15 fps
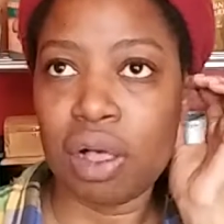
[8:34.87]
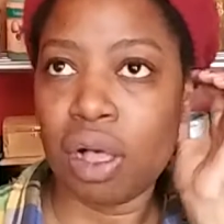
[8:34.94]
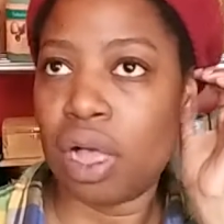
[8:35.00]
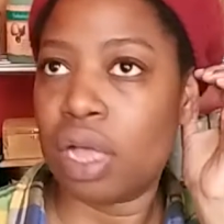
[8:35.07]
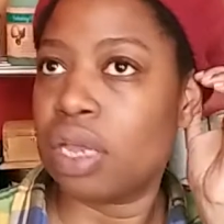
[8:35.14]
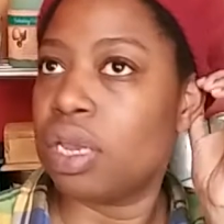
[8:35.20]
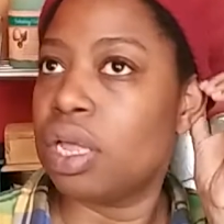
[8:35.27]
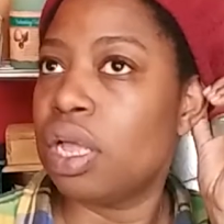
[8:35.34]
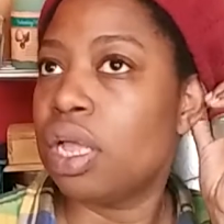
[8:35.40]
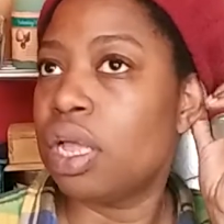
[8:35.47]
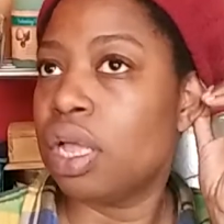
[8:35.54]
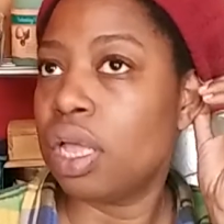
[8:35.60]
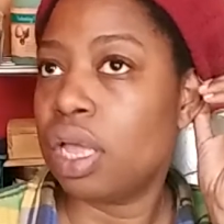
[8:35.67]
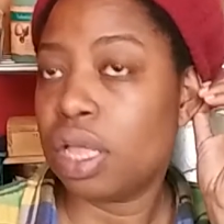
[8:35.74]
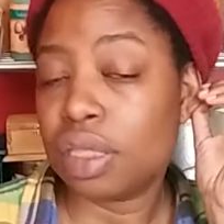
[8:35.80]
on
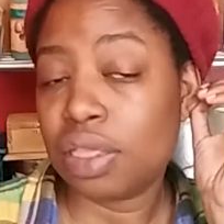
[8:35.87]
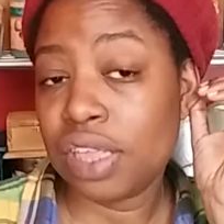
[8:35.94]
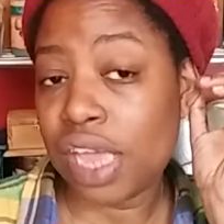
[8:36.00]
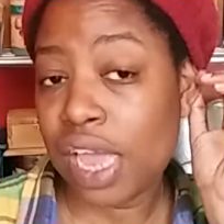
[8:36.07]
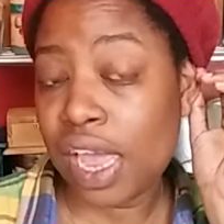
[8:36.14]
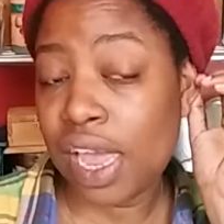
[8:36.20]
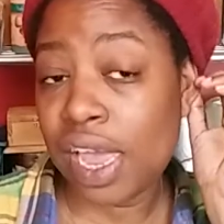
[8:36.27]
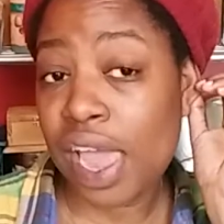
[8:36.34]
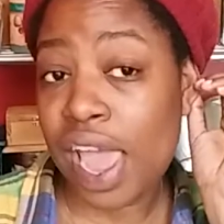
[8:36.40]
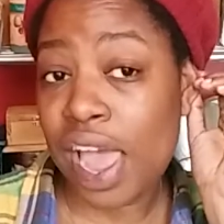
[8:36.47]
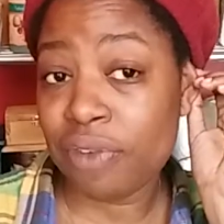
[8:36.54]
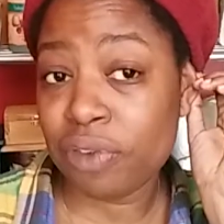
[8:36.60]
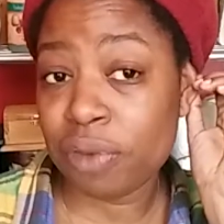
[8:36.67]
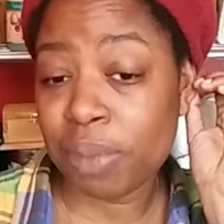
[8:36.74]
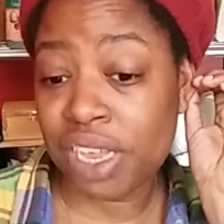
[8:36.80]
the A,
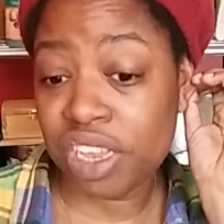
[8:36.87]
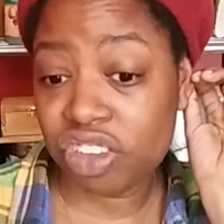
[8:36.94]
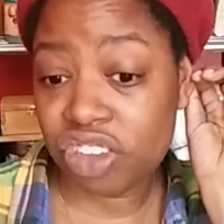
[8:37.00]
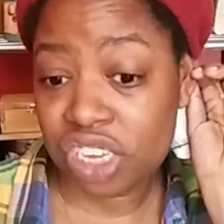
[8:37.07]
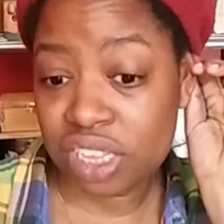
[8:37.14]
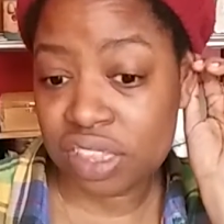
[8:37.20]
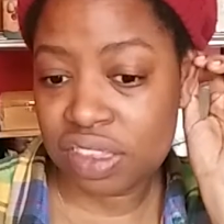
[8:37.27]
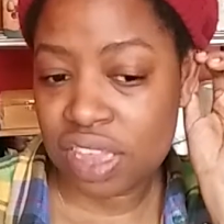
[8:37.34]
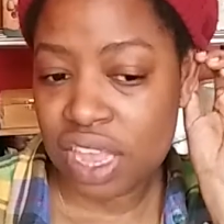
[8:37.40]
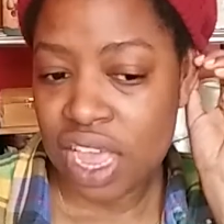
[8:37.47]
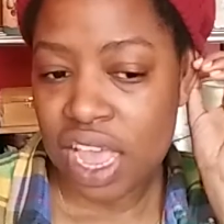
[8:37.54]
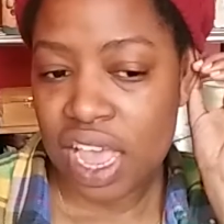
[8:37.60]
affirmations.